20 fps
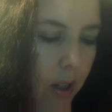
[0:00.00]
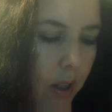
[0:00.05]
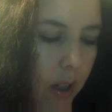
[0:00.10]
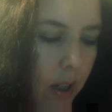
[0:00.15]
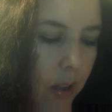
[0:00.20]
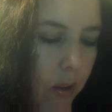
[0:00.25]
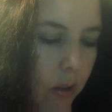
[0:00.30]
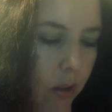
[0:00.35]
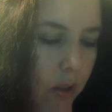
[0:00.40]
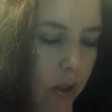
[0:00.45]

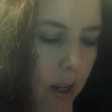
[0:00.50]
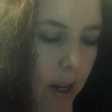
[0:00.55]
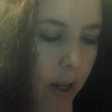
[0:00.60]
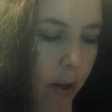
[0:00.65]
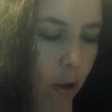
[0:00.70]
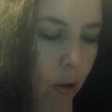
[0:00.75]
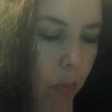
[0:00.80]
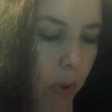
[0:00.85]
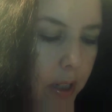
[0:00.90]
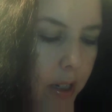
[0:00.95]
It looks like
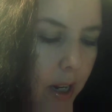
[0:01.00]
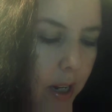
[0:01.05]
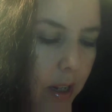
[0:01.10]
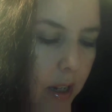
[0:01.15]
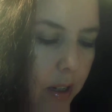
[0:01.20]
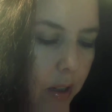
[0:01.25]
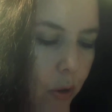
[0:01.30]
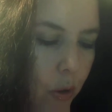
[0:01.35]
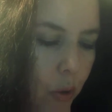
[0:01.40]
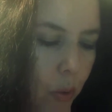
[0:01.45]
you'll be taking
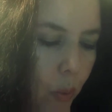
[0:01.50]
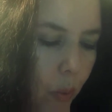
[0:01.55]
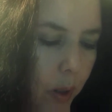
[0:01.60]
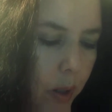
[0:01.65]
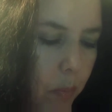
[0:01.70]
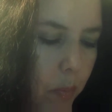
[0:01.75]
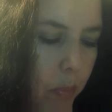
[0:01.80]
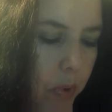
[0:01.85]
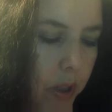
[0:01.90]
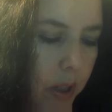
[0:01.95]
a
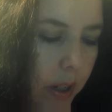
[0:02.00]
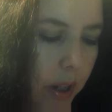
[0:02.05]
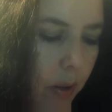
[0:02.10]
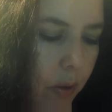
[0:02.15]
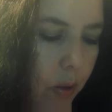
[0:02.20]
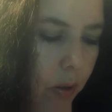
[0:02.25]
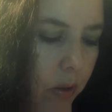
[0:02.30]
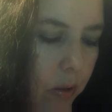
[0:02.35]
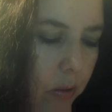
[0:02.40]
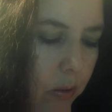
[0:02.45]
trip
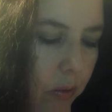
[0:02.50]
together.